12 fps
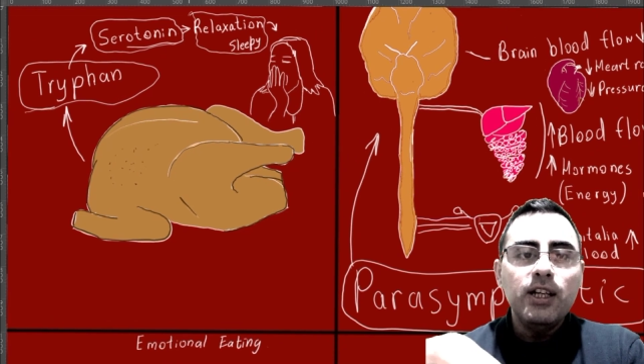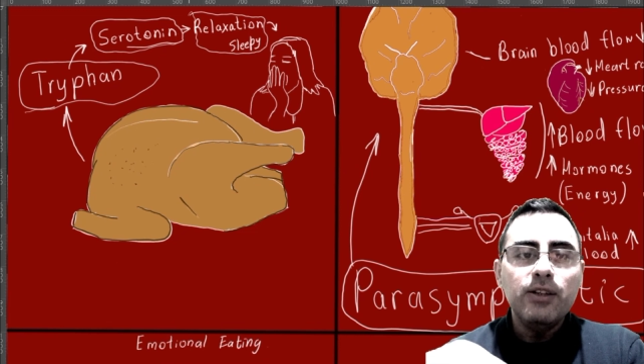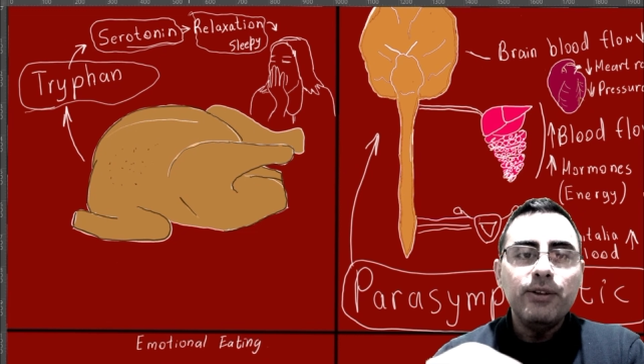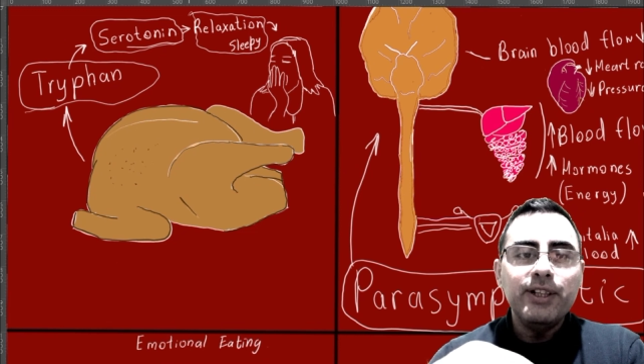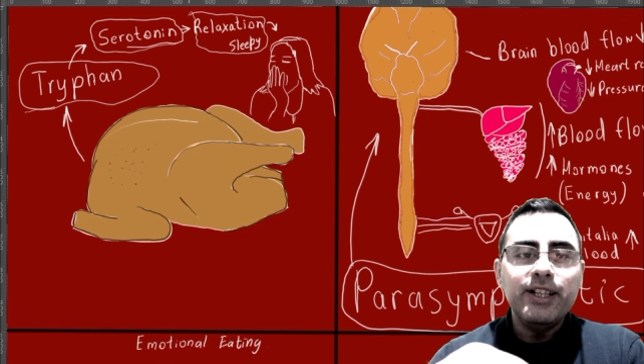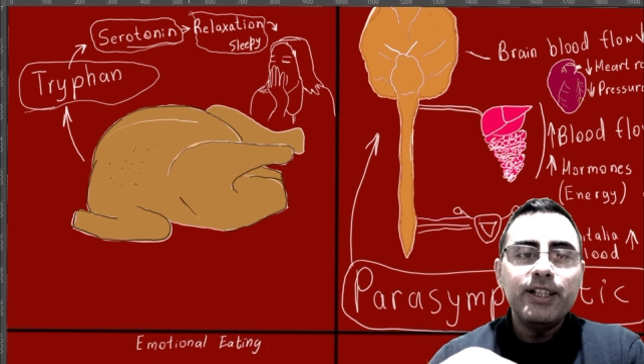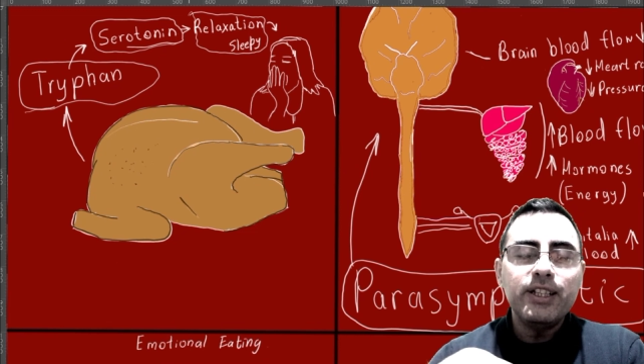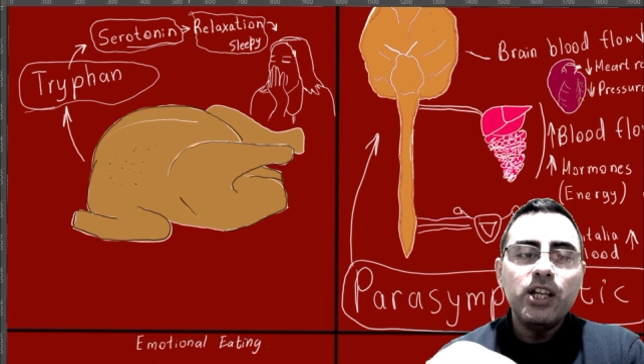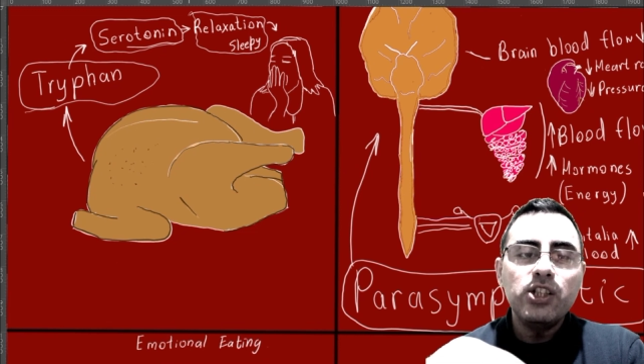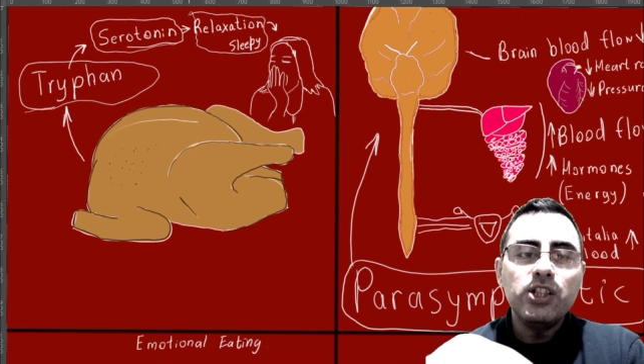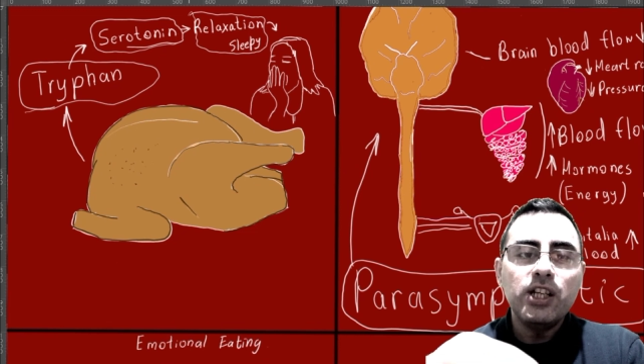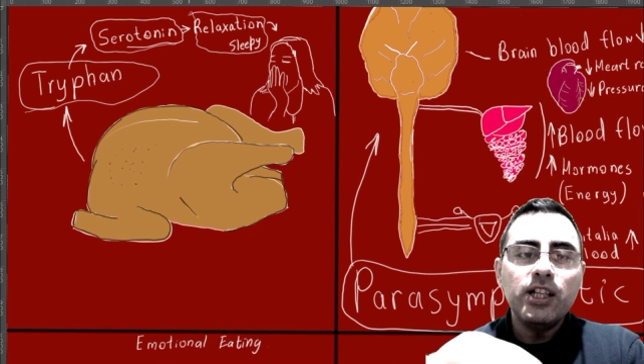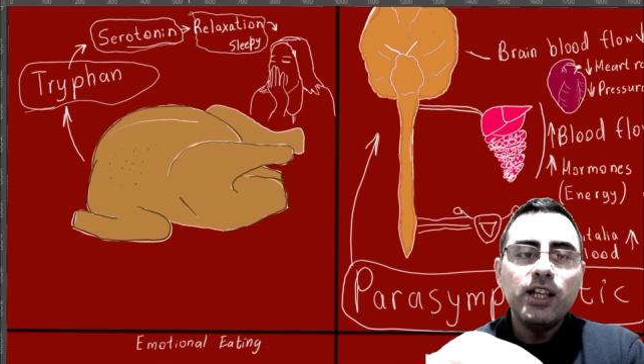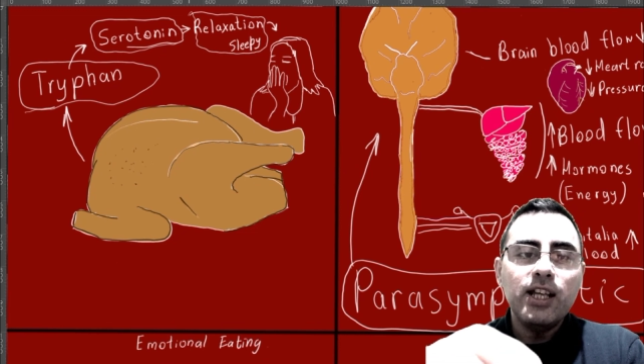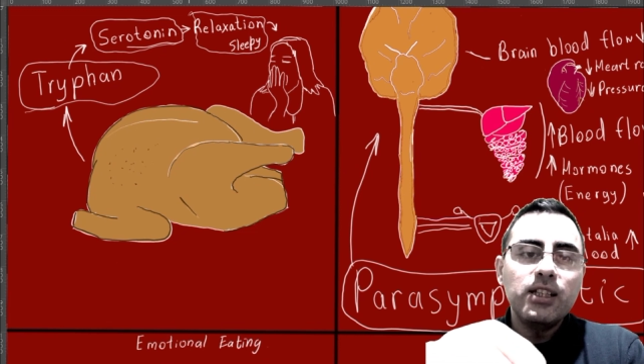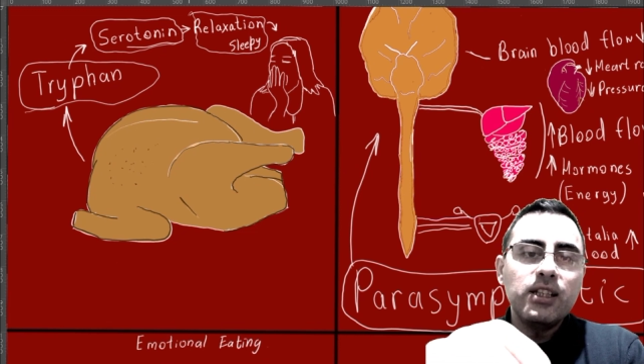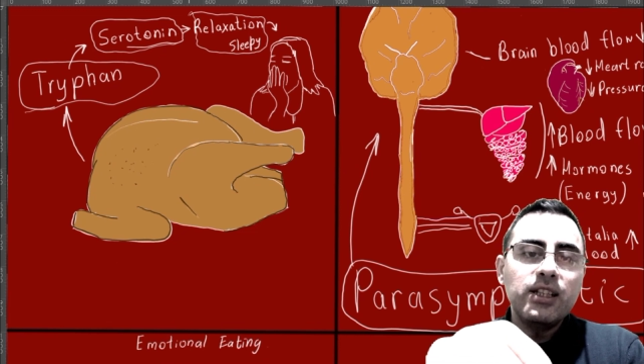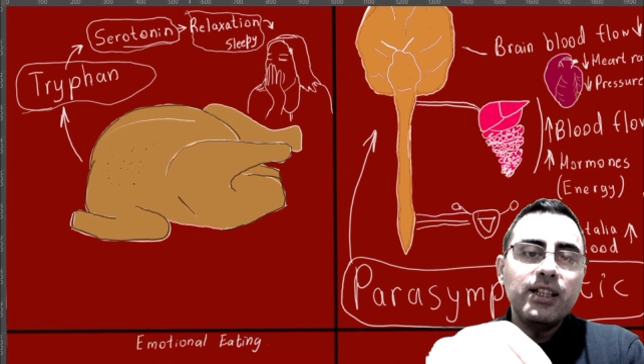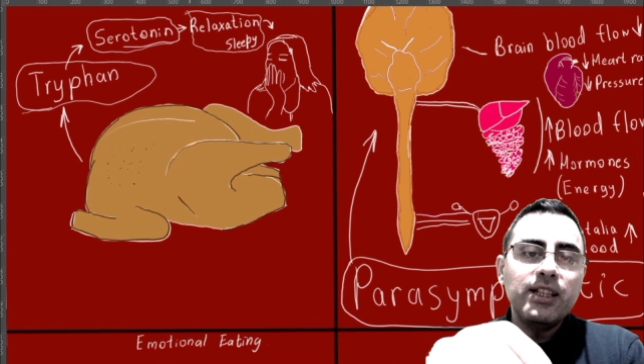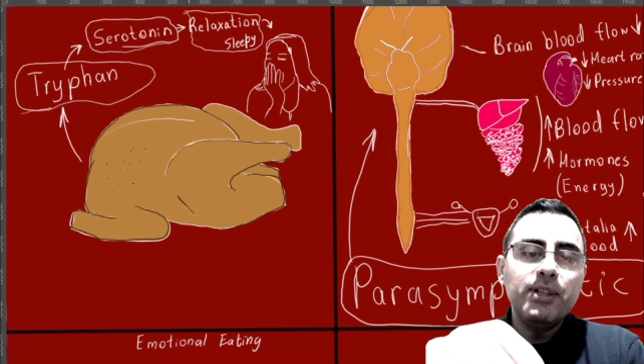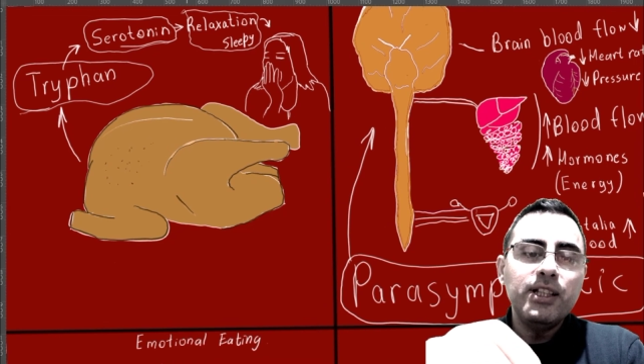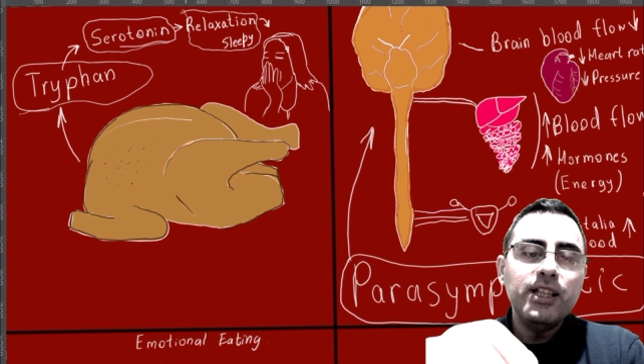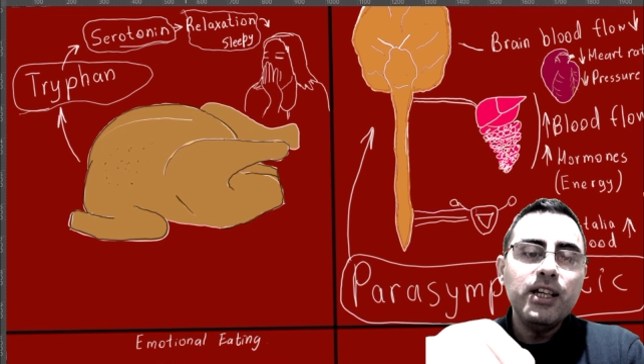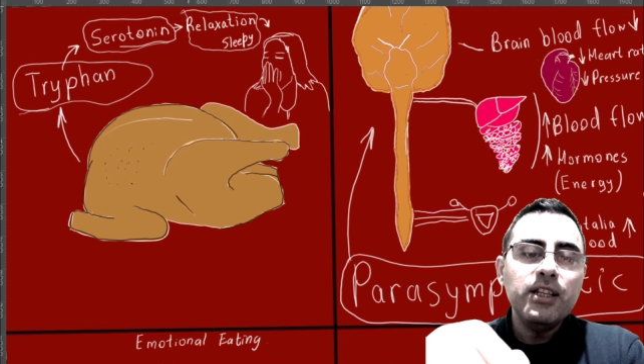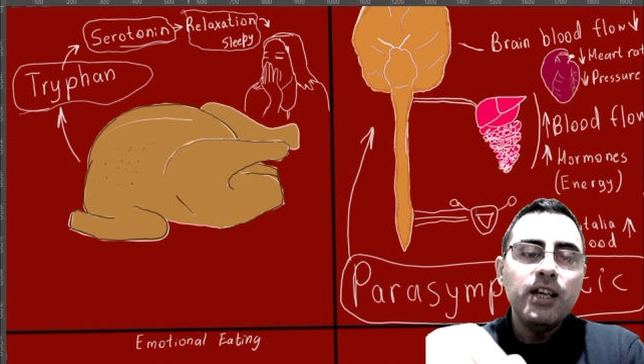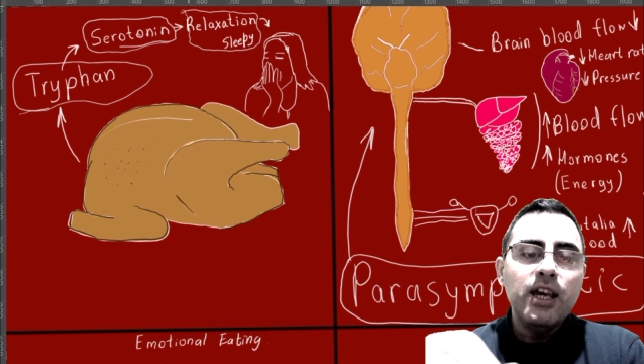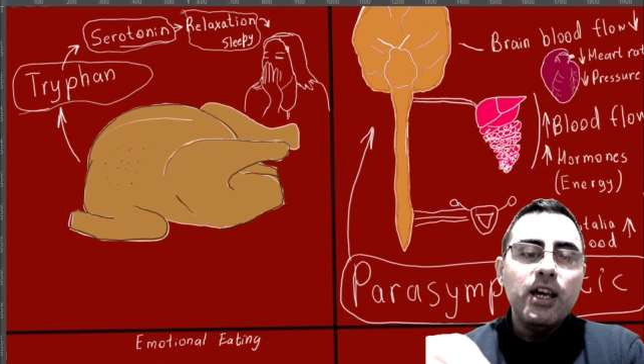relaxation and sleepiness.